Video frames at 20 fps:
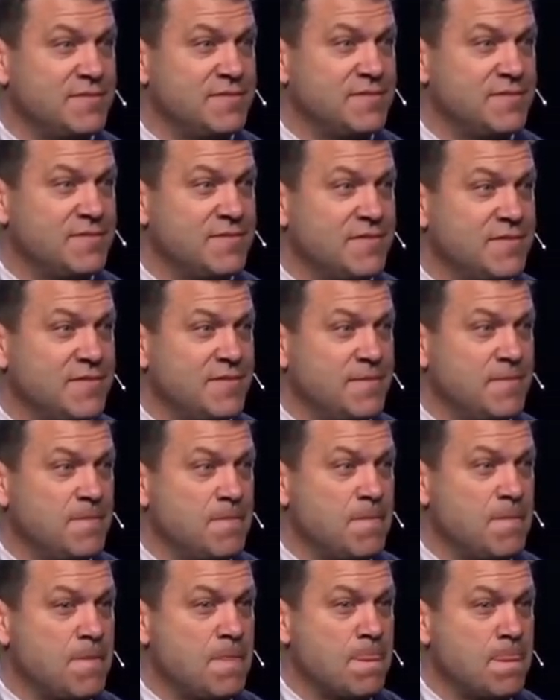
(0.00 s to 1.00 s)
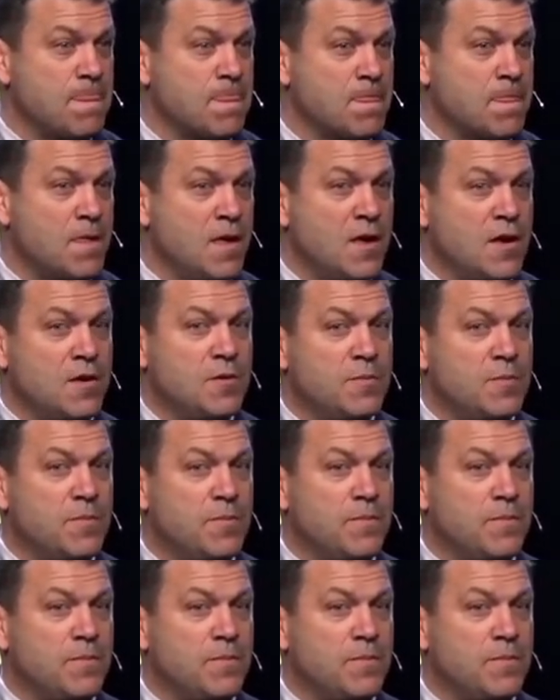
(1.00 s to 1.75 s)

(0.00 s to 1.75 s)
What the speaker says: No one is speaking in this clip.